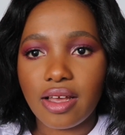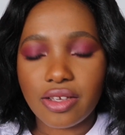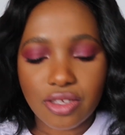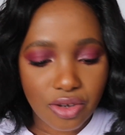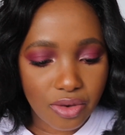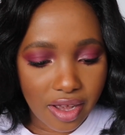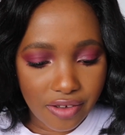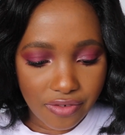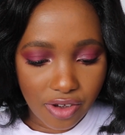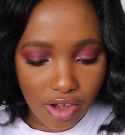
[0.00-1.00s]
So
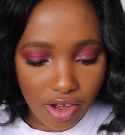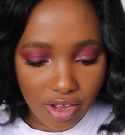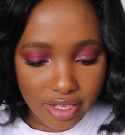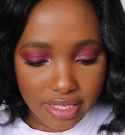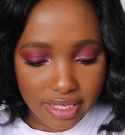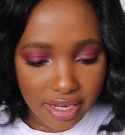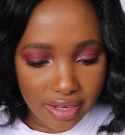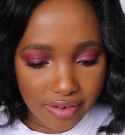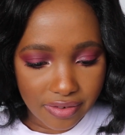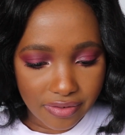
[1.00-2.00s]
I've got
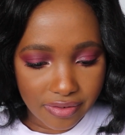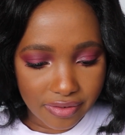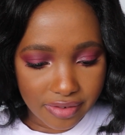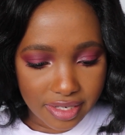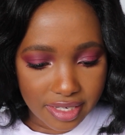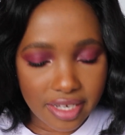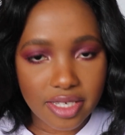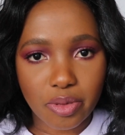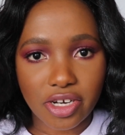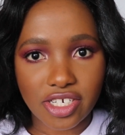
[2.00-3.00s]

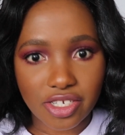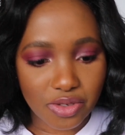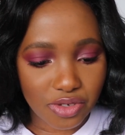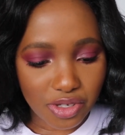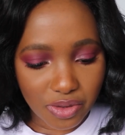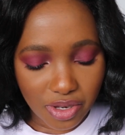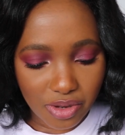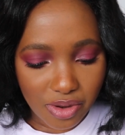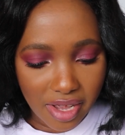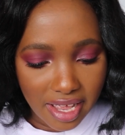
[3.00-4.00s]
6 brushes to show
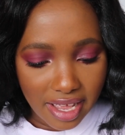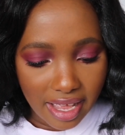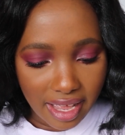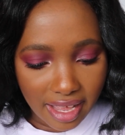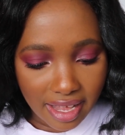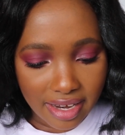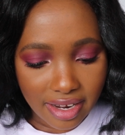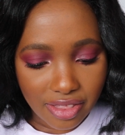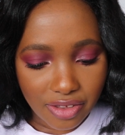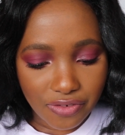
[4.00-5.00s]
you,
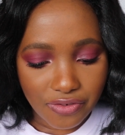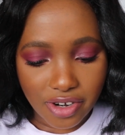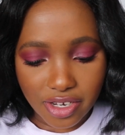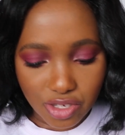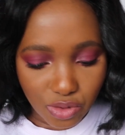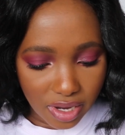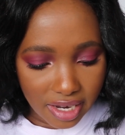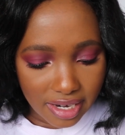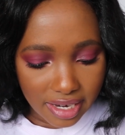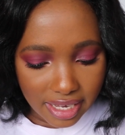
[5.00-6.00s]
and the first
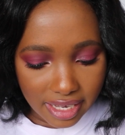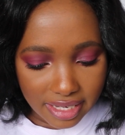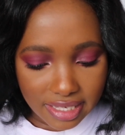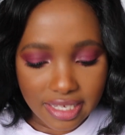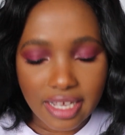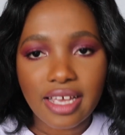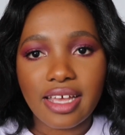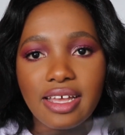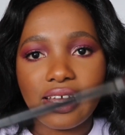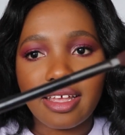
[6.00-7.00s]
one is
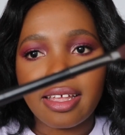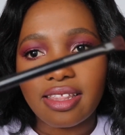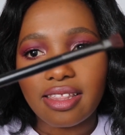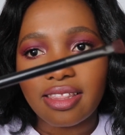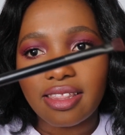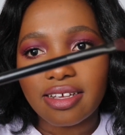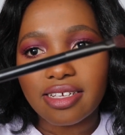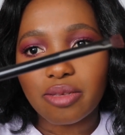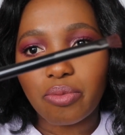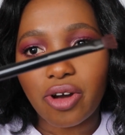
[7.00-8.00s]

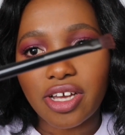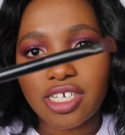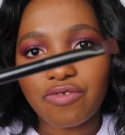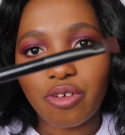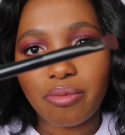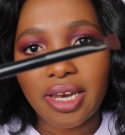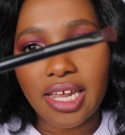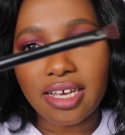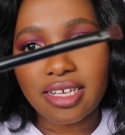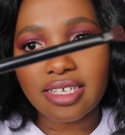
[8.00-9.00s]
this brush from
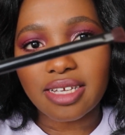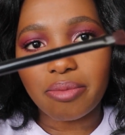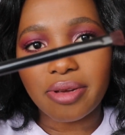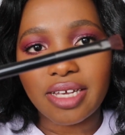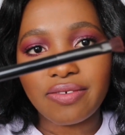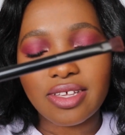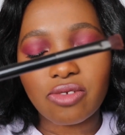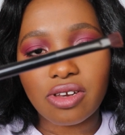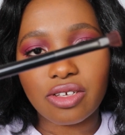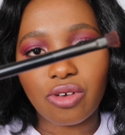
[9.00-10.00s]
NYX. I believe
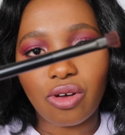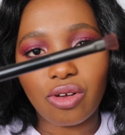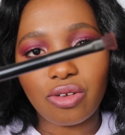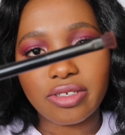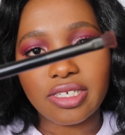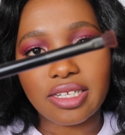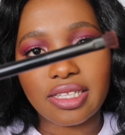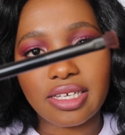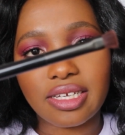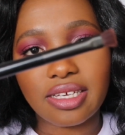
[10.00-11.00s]
this one is
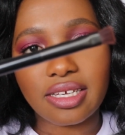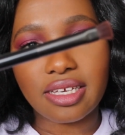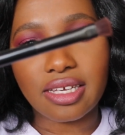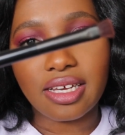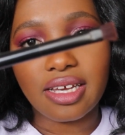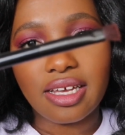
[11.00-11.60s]
called the